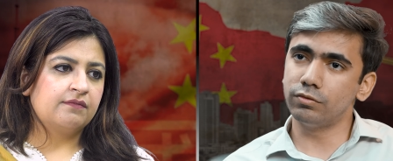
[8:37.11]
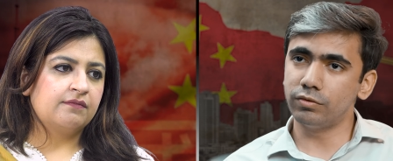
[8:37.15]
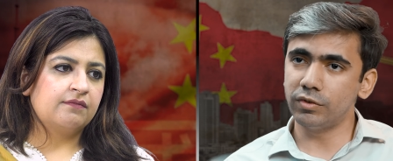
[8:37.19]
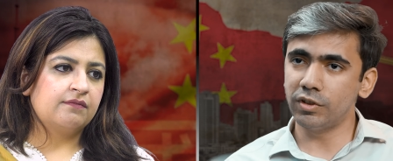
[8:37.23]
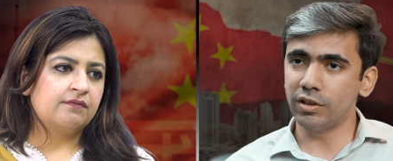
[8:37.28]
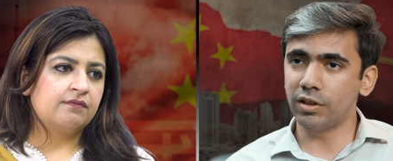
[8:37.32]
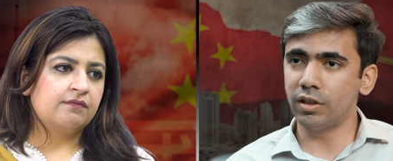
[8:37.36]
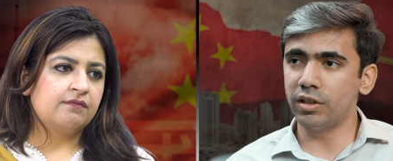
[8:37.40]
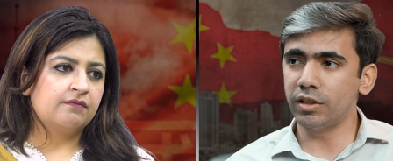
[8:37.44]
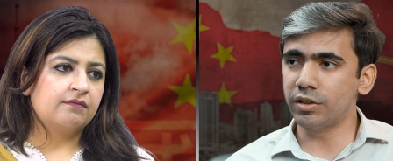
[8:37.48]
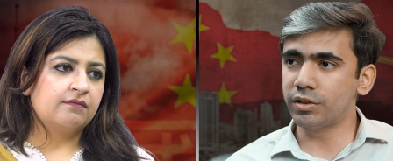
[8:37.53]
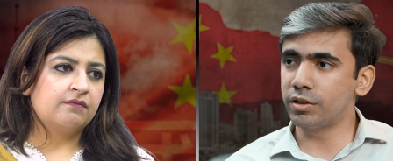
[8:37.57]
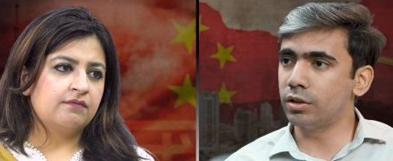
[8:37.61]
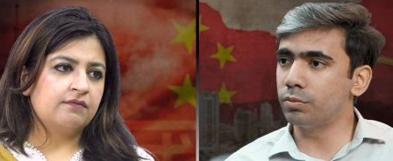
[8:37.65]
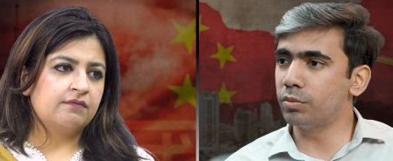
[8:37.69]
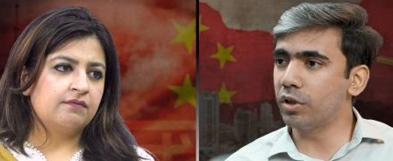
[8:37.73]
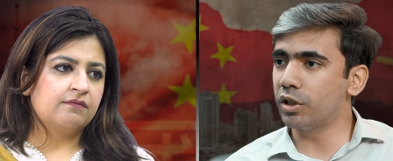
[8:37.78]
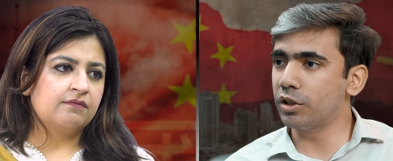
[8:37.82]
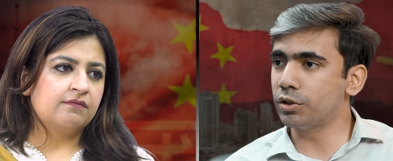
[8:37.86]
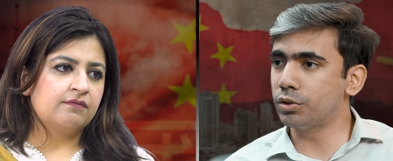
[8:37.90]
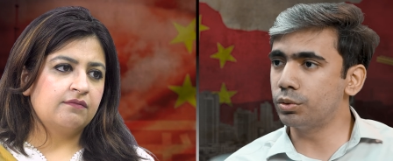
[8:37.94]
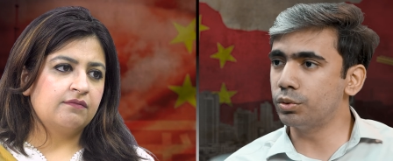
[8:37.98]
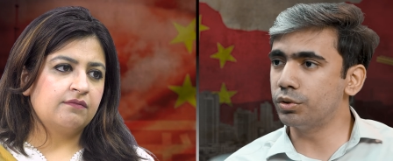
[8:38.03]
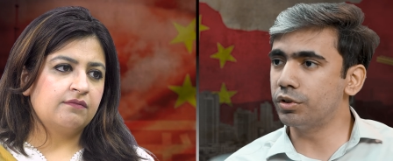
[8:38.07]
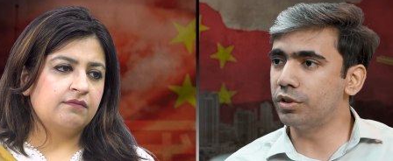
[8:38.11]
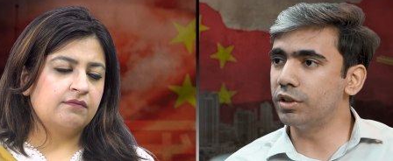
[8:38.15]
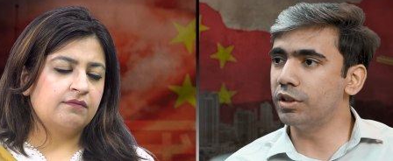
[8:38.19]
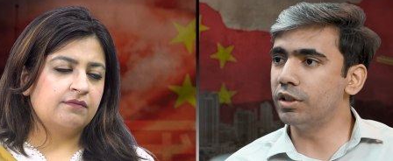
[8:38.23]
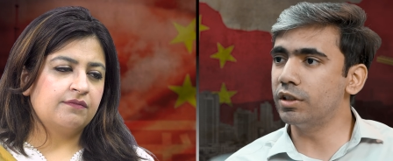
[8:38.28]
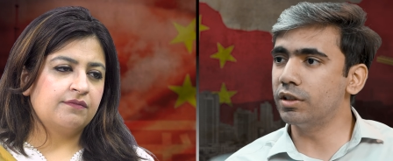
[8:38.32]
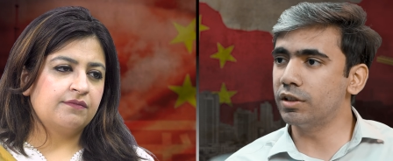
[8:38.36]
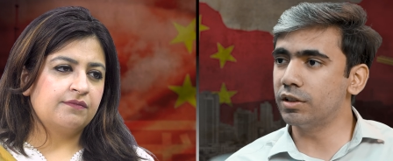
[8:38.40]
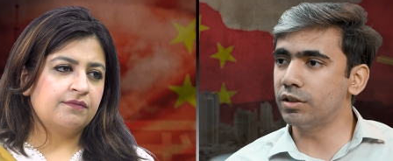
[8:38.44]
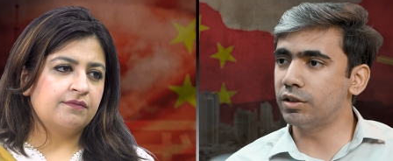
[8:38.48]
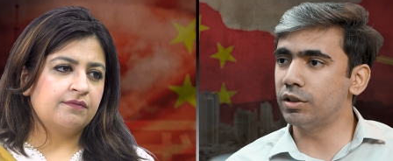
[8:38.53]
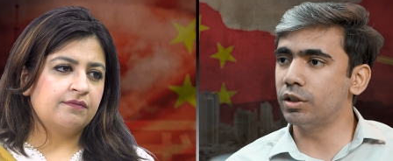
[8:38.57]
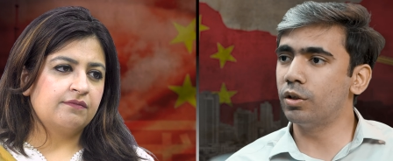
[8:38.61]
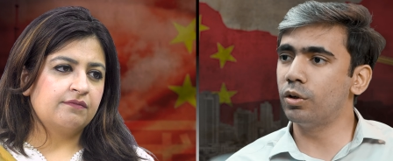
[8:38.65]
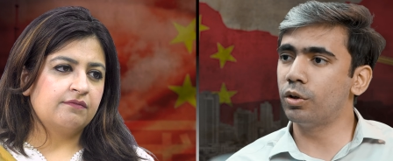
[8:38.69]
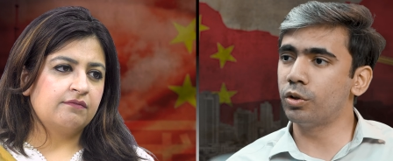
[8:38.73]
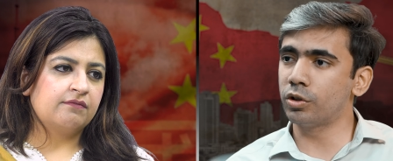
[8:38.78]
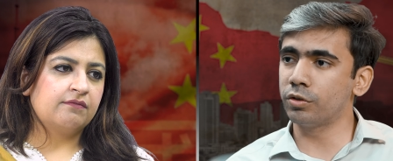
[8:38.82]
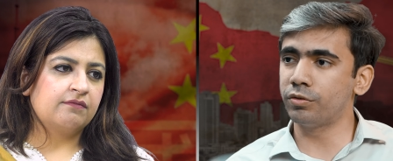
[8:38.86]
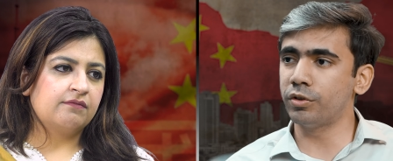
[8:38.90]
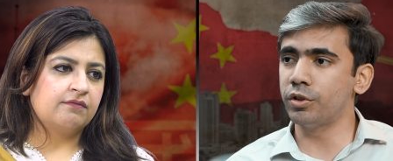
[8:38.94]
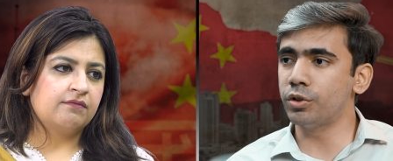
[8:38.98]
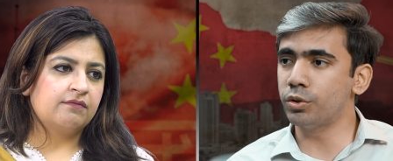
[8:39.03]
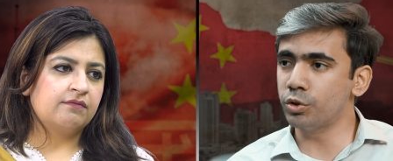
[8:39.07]
Speaker 1: the recent past two three years there are a lot
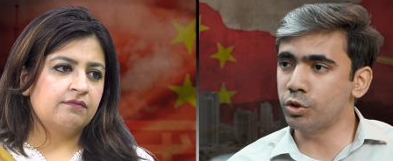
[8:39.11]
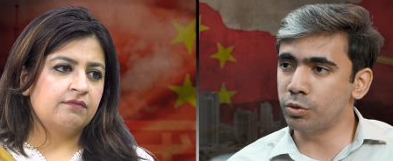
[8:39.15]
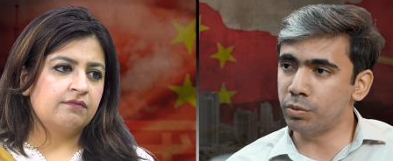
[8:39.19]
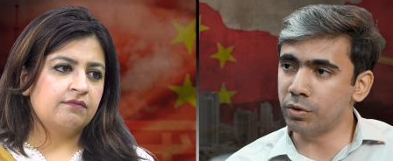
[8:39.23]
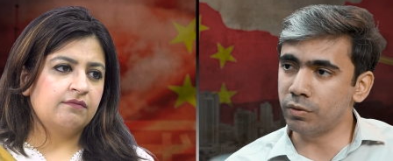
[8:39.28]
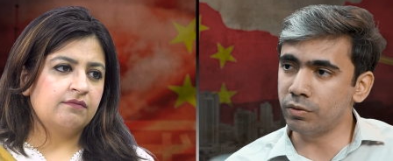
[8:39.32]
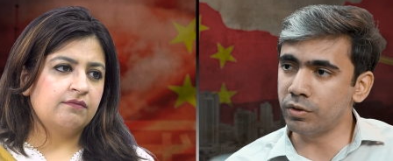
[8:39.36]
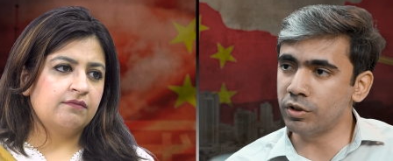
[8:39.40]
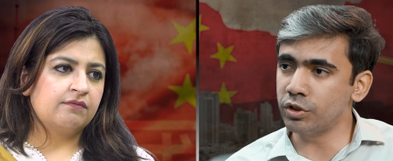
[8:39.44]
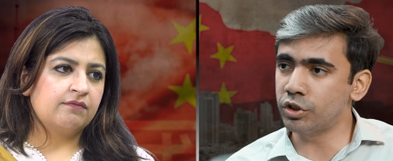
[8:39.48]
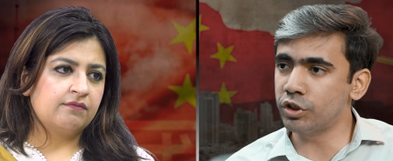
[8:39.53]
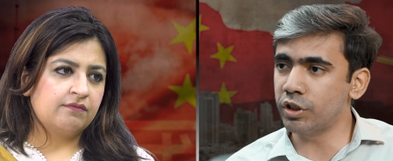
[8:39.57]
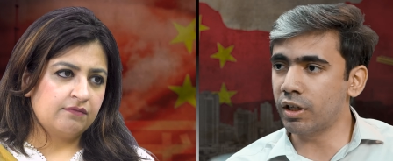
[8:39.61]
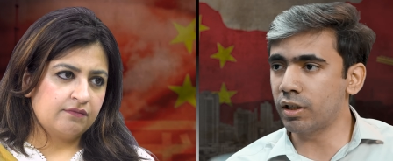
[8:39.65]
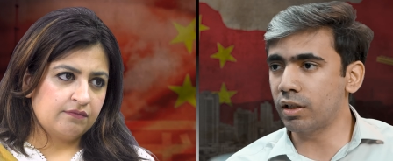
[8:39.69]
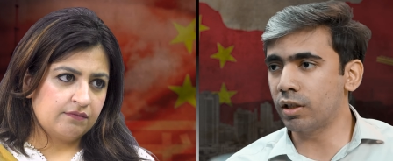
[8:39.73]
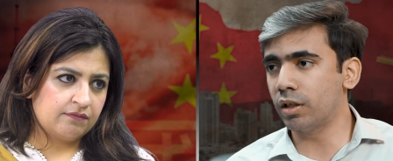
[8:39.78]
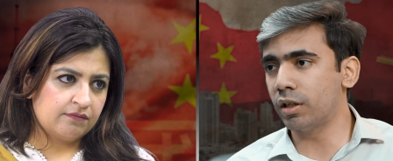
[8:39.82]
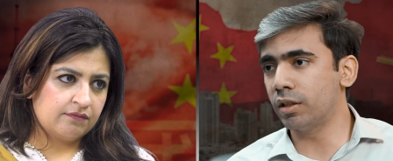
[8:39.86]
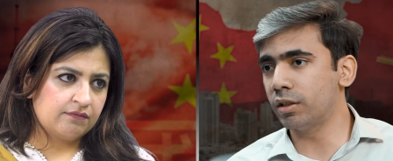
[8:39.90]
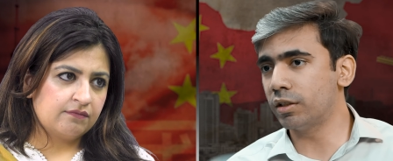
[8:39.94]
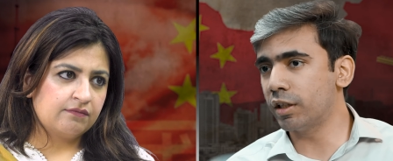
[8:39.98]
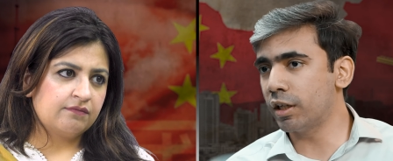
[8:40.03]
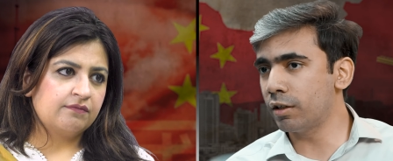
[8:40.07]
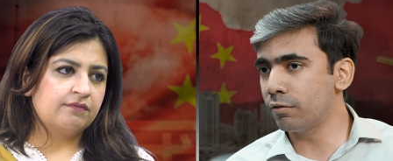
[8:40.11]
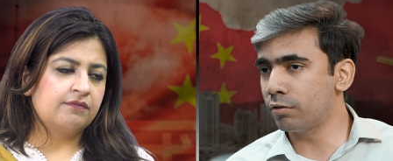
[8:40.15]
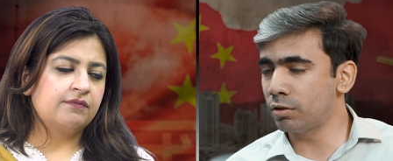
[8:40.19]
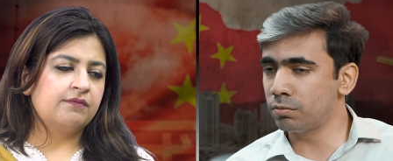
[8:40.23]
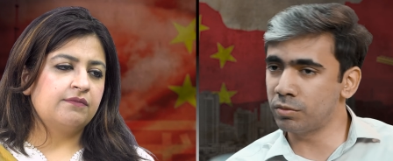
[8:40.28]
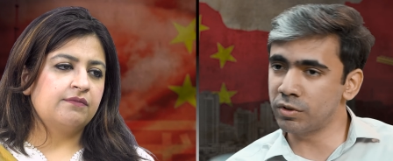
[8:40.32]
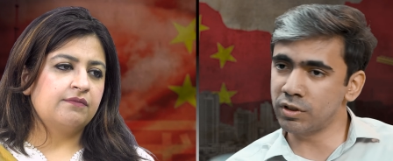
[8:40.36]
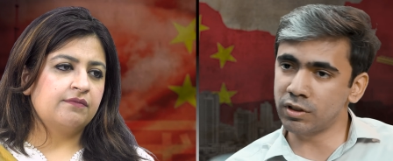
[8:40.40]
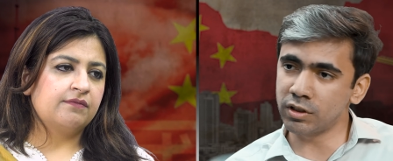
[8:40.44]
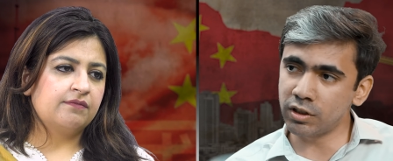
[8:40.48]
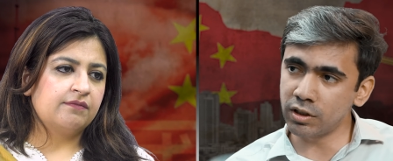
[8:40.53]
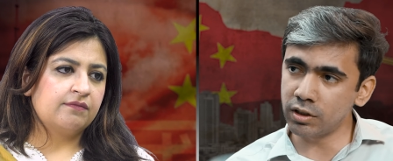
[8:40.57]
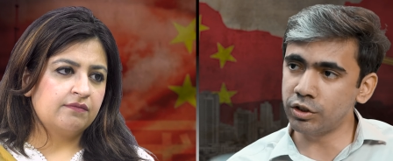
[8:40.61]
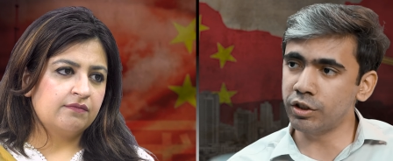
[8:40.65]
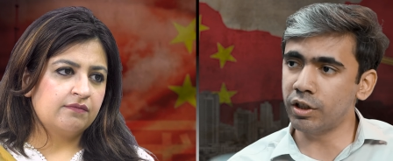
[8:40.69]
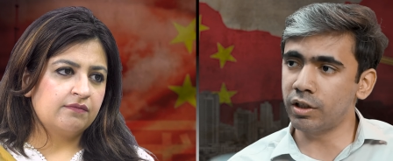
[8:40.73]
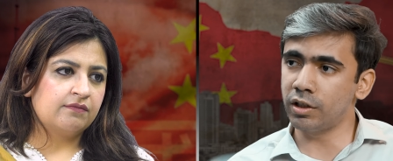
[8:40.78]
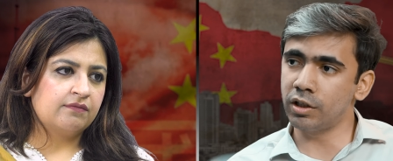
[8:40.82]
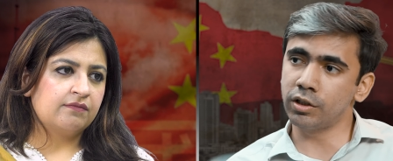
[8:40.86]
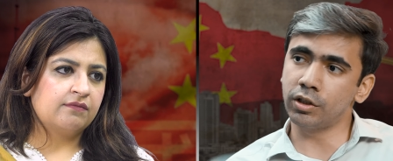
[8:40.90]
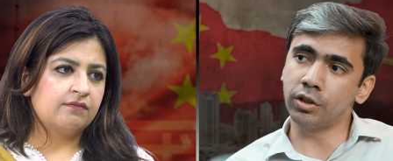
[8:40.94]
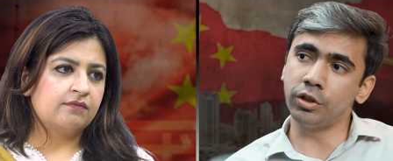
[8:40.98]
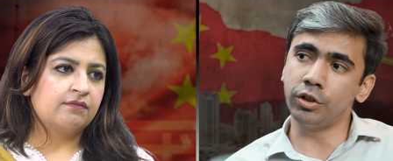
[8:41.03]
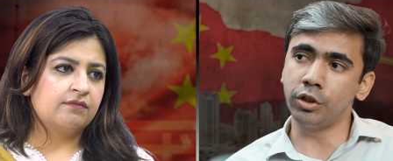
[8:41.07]
of issues between China and Taiwan, but still China
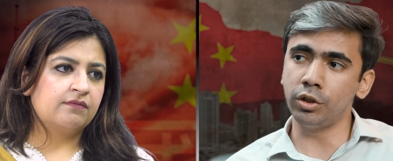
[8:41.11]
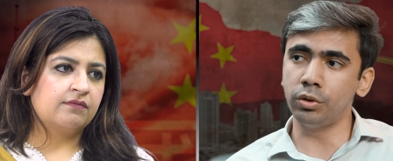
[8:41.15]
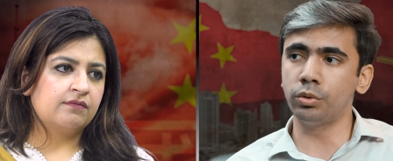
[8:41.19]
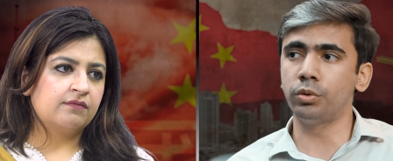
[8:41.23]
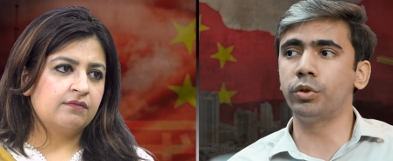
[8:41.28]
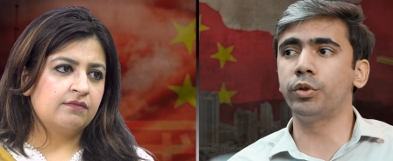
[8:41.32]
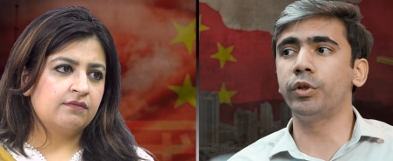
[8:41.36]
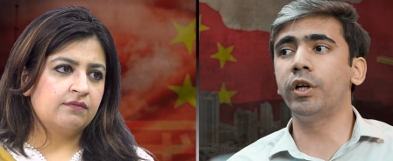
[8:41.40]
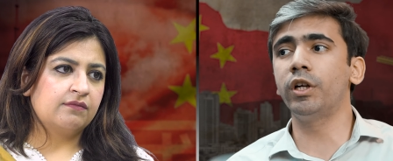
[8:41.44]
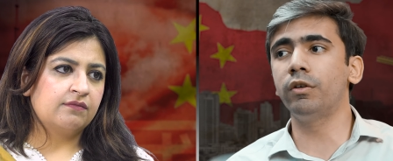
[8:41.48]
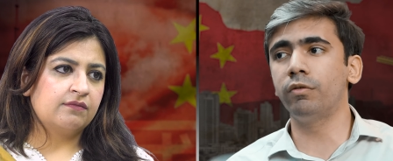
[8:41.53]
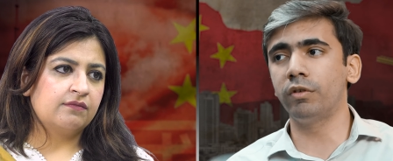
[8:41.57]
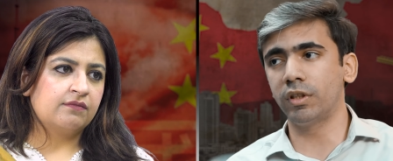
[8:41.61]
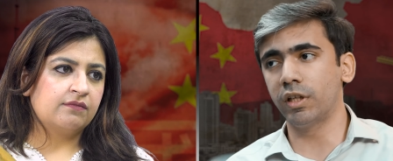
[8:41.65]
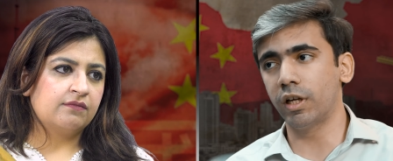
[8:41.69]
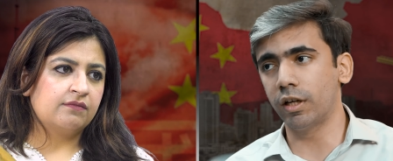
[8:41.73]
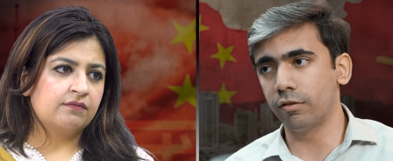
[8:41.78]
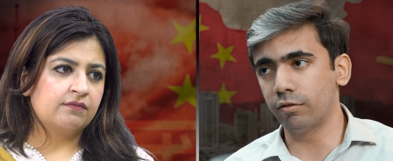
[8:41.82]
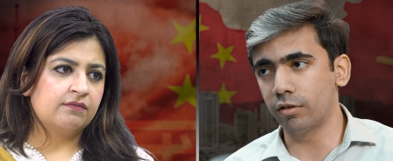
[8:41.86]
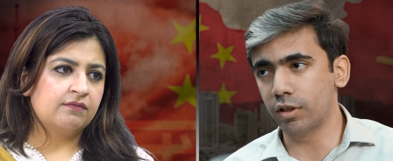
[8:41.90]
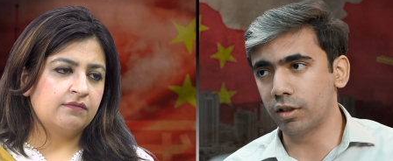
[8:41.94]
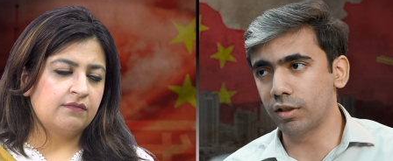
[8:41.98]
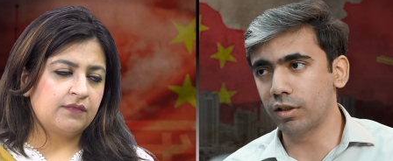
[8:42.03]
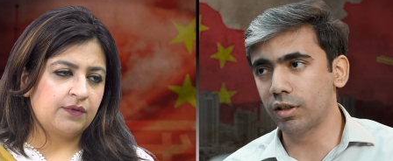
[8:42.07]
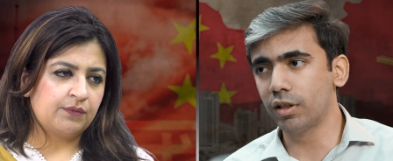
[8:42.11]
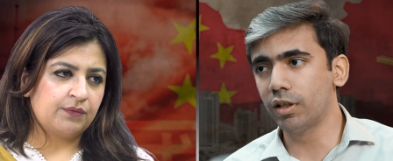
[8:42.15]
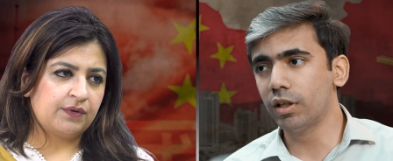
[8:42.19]
continue to trade with Taiwan.